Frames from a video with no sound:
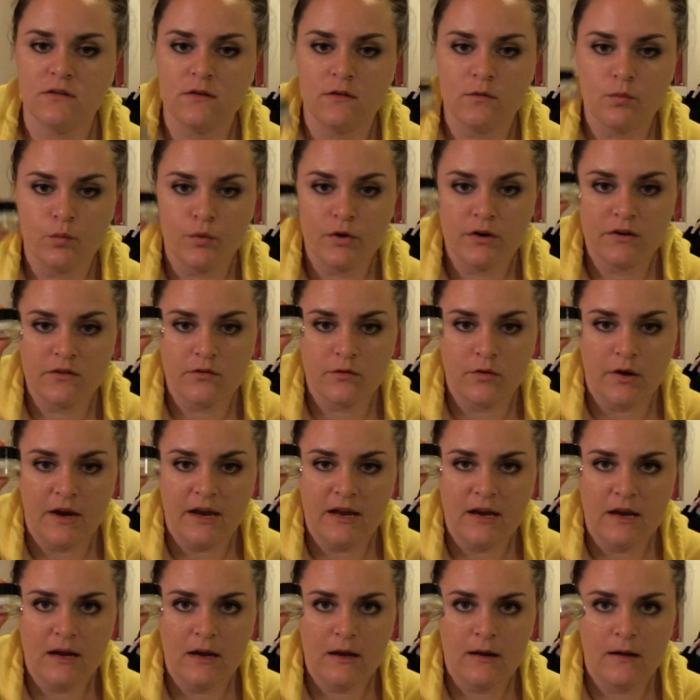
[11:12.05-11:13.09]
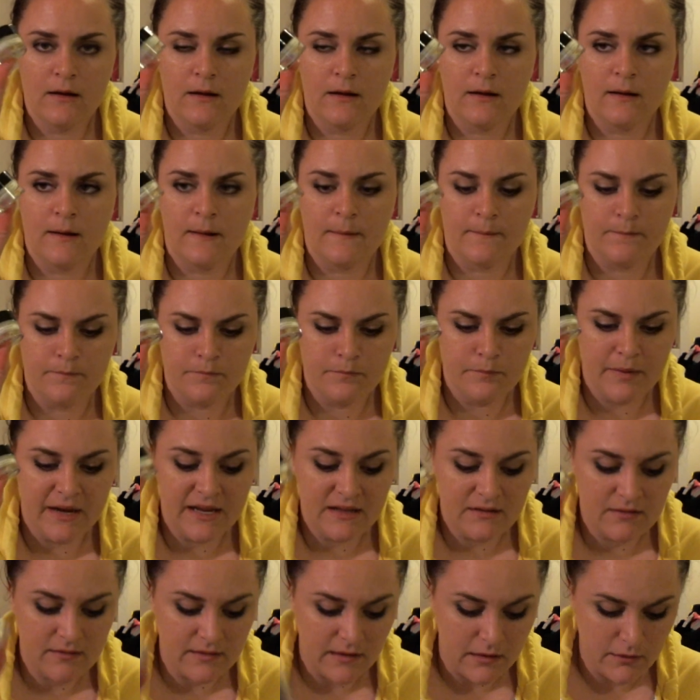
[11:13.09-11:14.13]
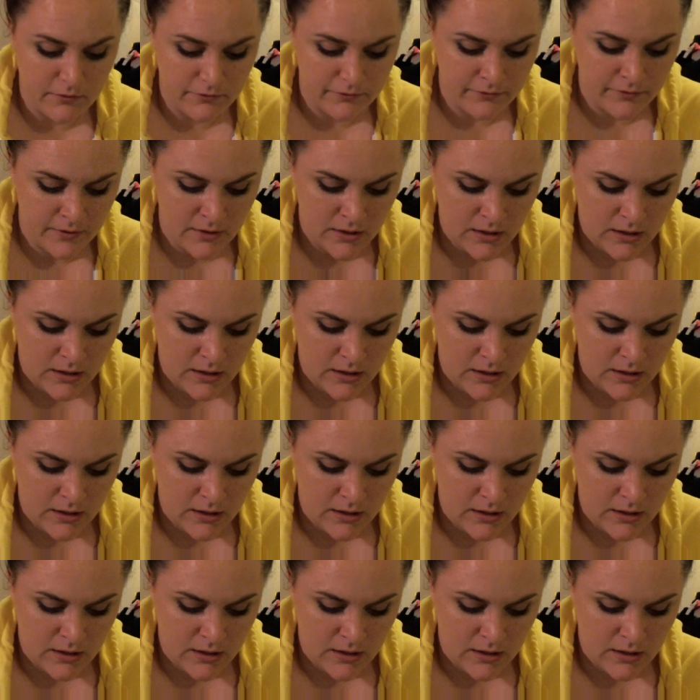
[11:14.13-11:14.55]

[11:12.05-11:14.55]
this works great by itself.